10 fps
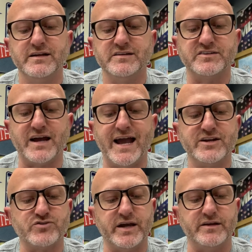
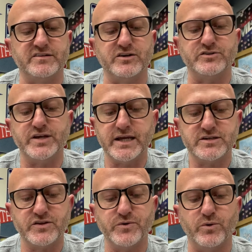SkyTrails, your ticket to the